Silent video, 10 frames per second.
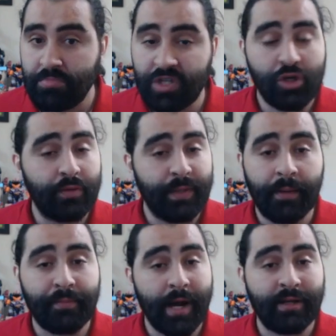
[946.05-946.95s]
this could be
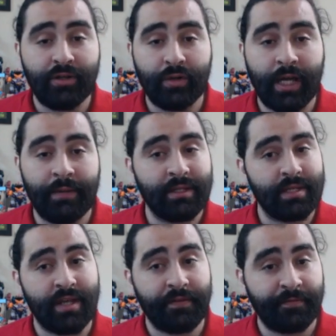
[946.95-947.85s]
a brand new game in
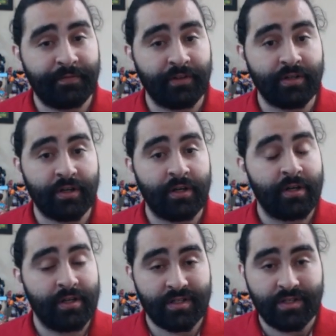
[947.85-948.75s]
the Siphon Filter
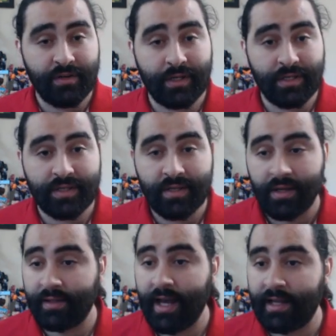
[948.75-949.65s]
series
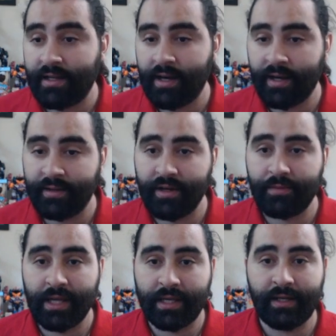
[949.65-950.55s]
that
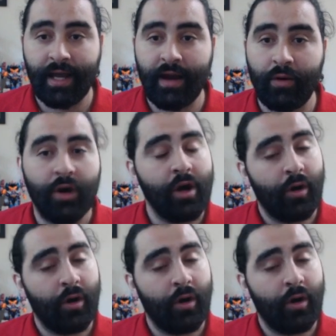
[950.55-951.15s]
they're making now.